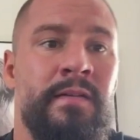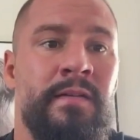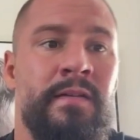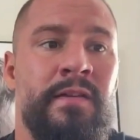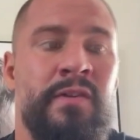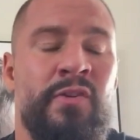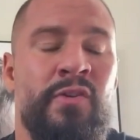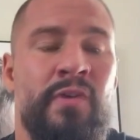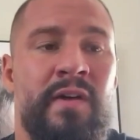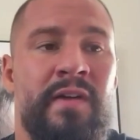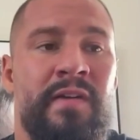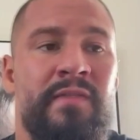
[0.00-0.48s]

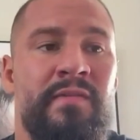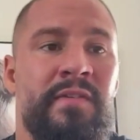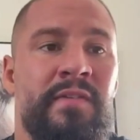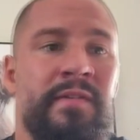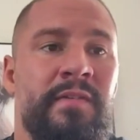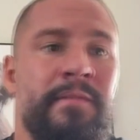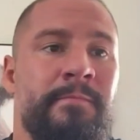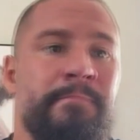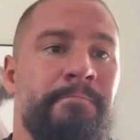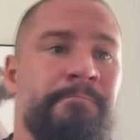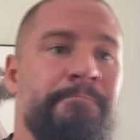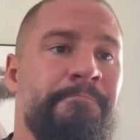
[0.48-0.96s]
I
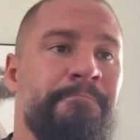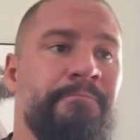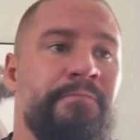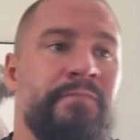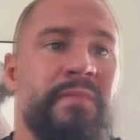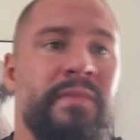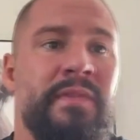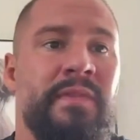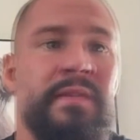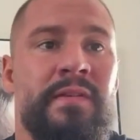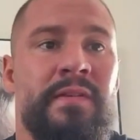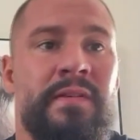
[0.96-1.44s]

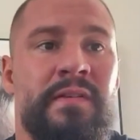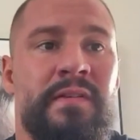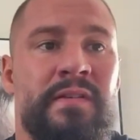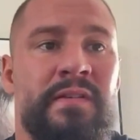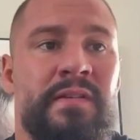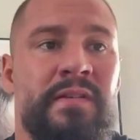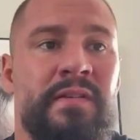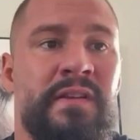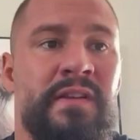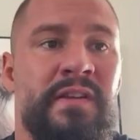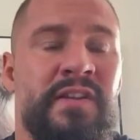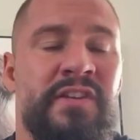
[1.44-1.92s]

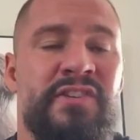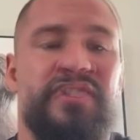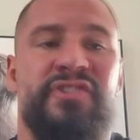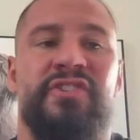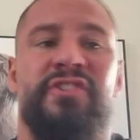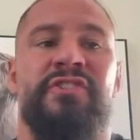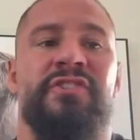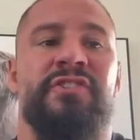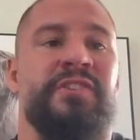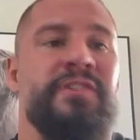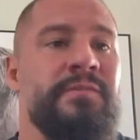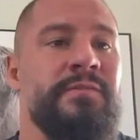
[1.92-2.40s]
he's
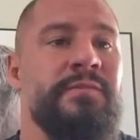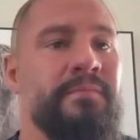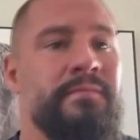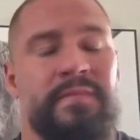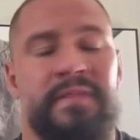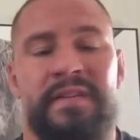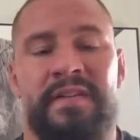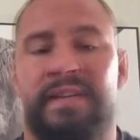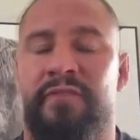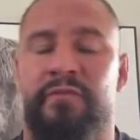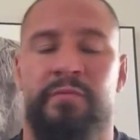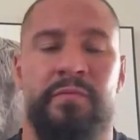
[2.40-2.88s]
just
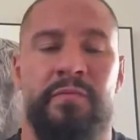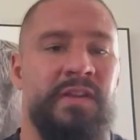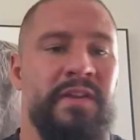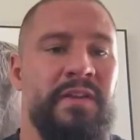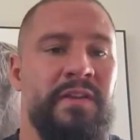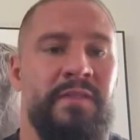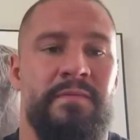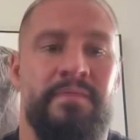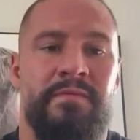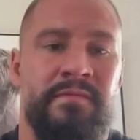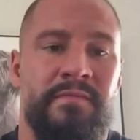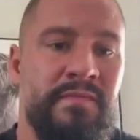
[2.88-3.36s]
given
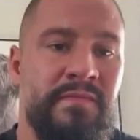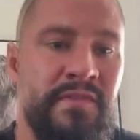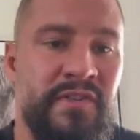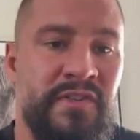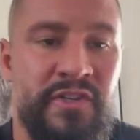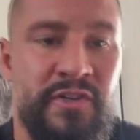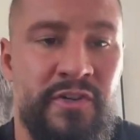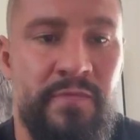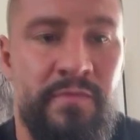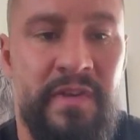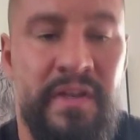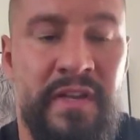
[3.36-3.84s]
me
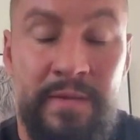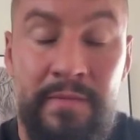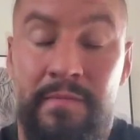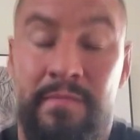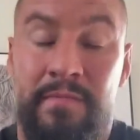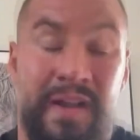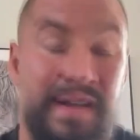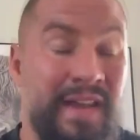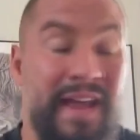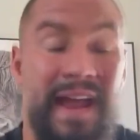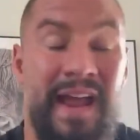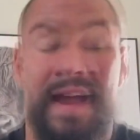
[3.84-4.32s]
so many, him,
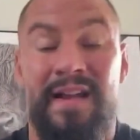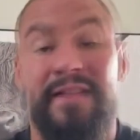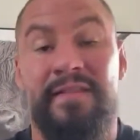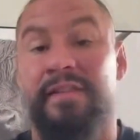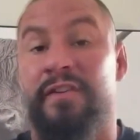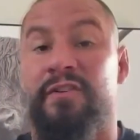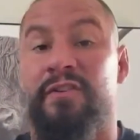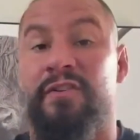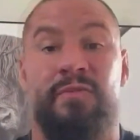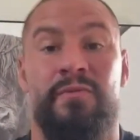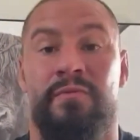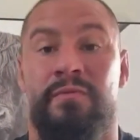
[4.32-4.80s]
my dad
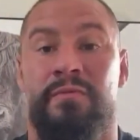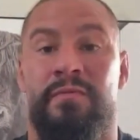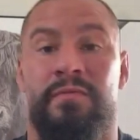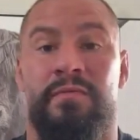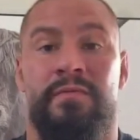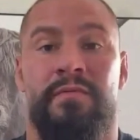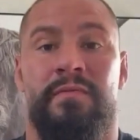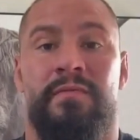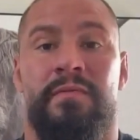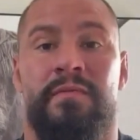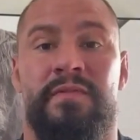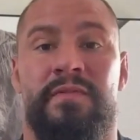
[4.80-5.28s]
too,
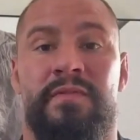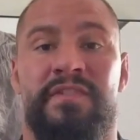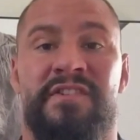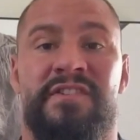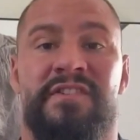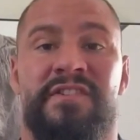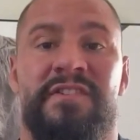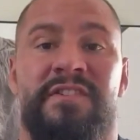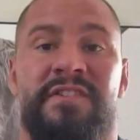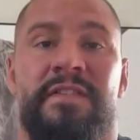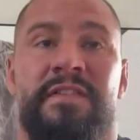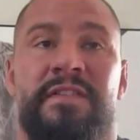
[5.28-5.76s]

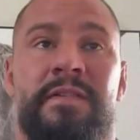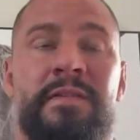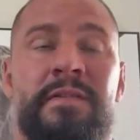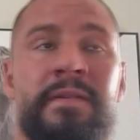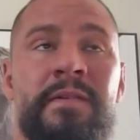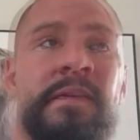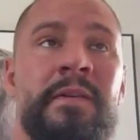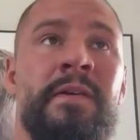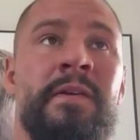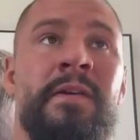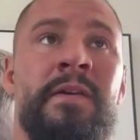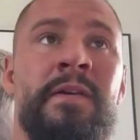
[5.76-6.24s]
just
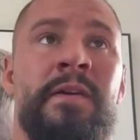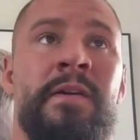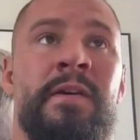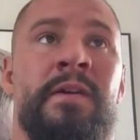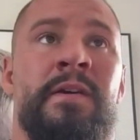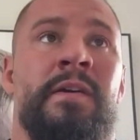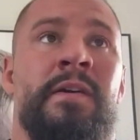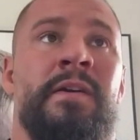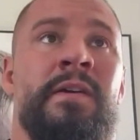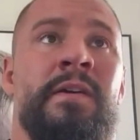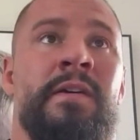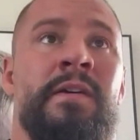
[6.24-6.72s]

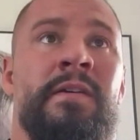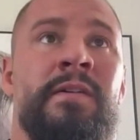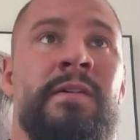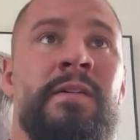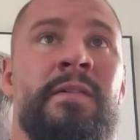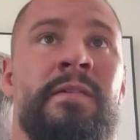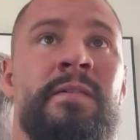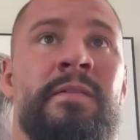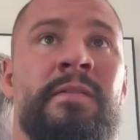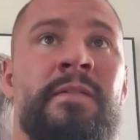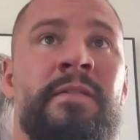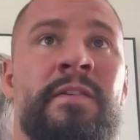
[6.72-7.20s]

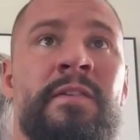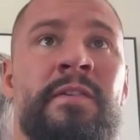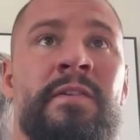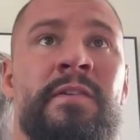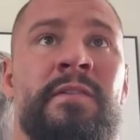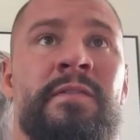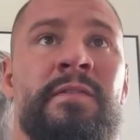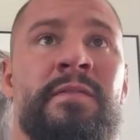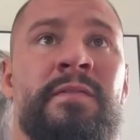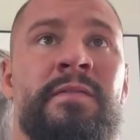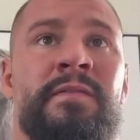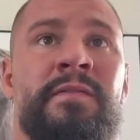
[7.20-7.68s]

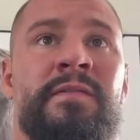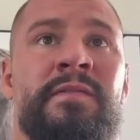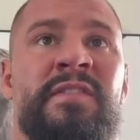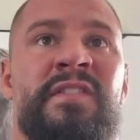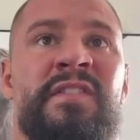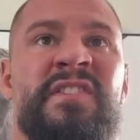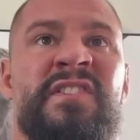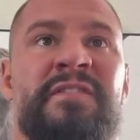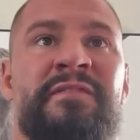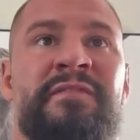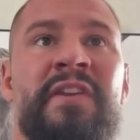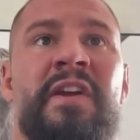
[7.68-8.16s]
the
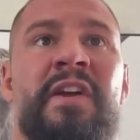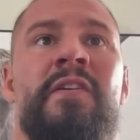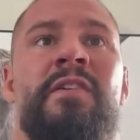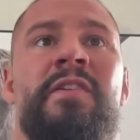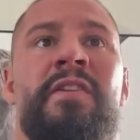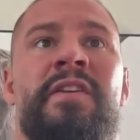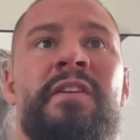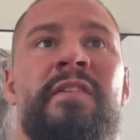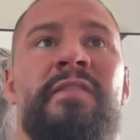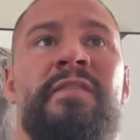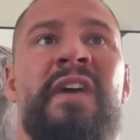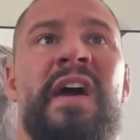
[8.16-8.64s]

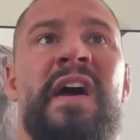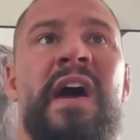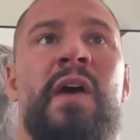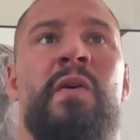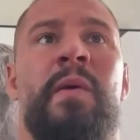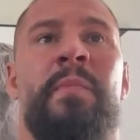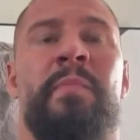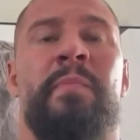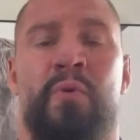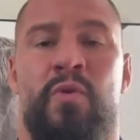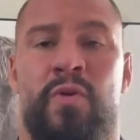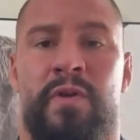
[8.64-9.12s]
severity of
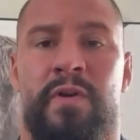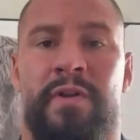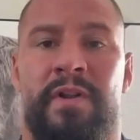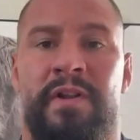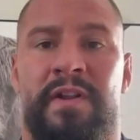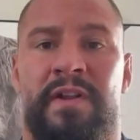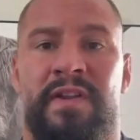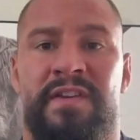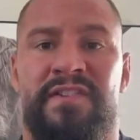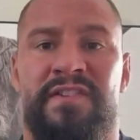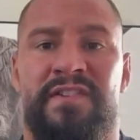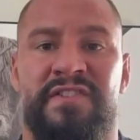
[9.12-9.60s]
how
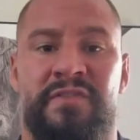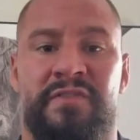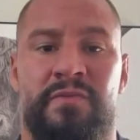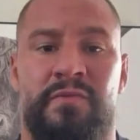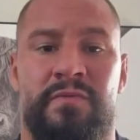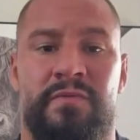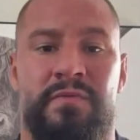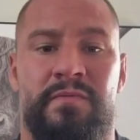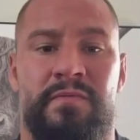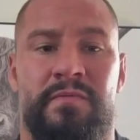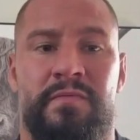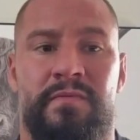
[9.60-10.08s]
important it is
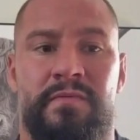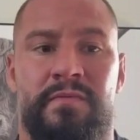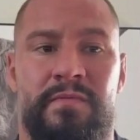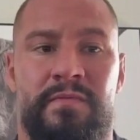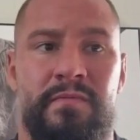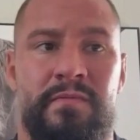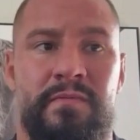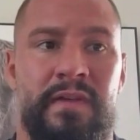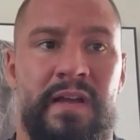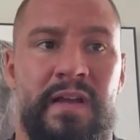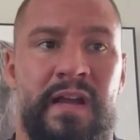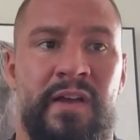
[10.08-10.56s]
to
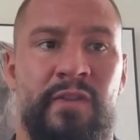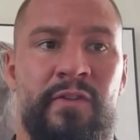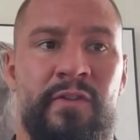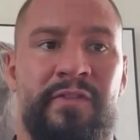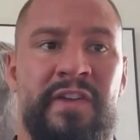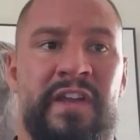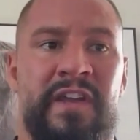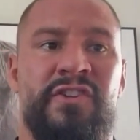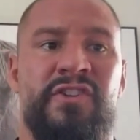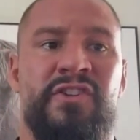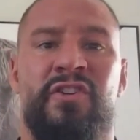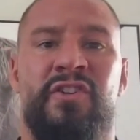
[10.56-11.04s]

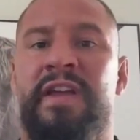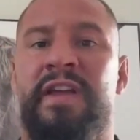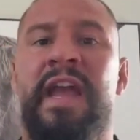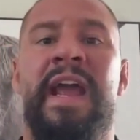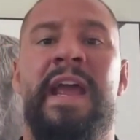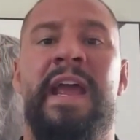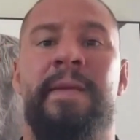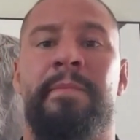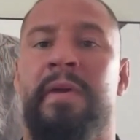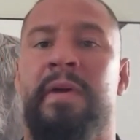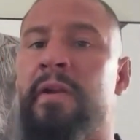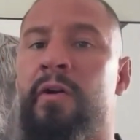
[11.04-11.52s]
elevate your
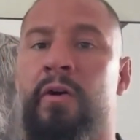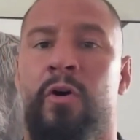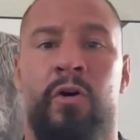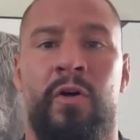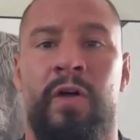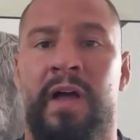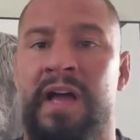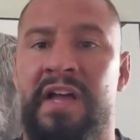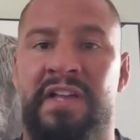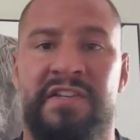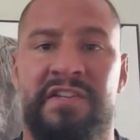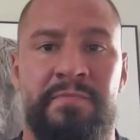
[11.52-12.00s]
game at
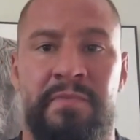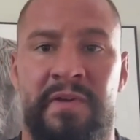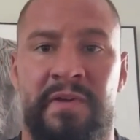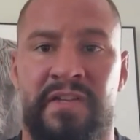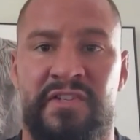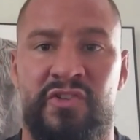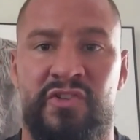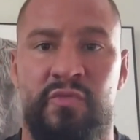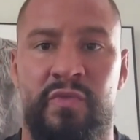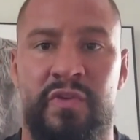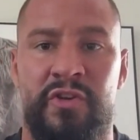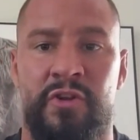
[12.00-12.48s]
all
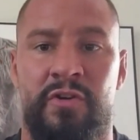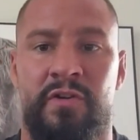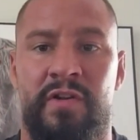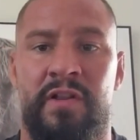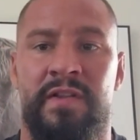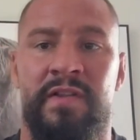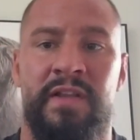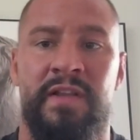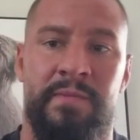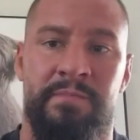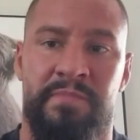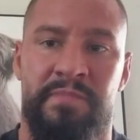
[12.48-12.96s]
aspects when you're
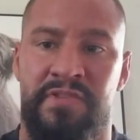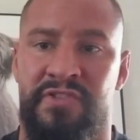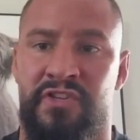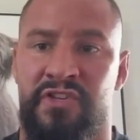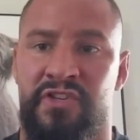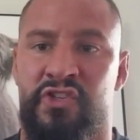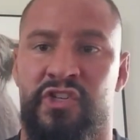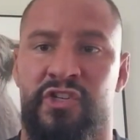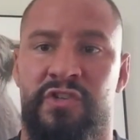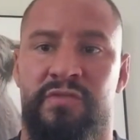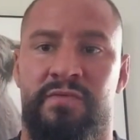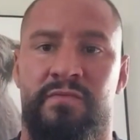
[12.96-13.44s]
in that
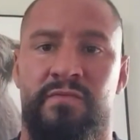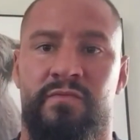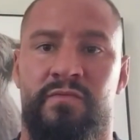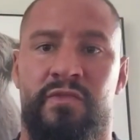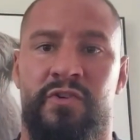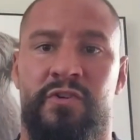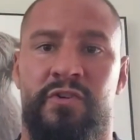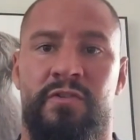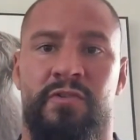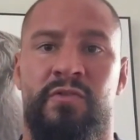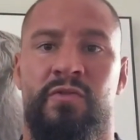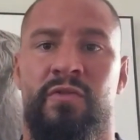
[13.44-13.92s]
position, when
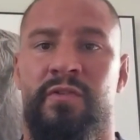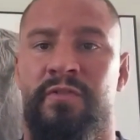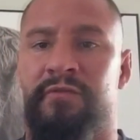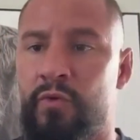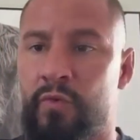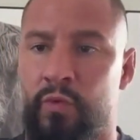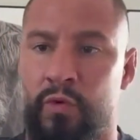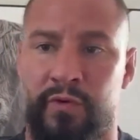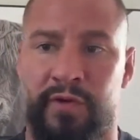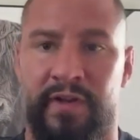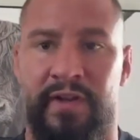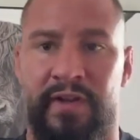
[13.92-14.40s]
you're going
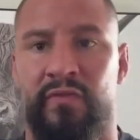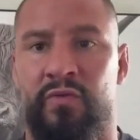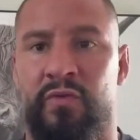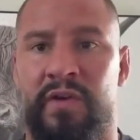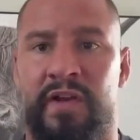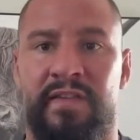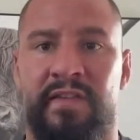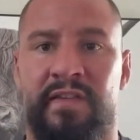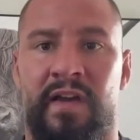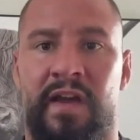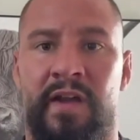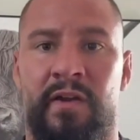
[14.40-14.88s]
for world
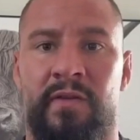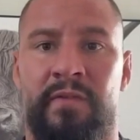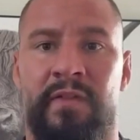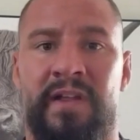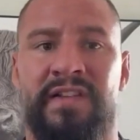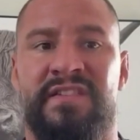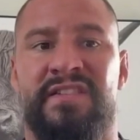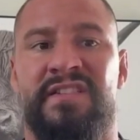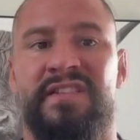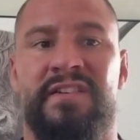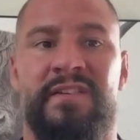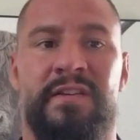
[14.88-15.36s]
heavyweight title.
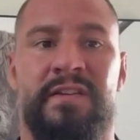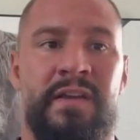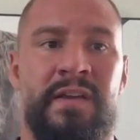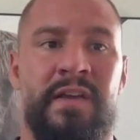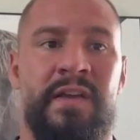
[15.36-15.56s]
That's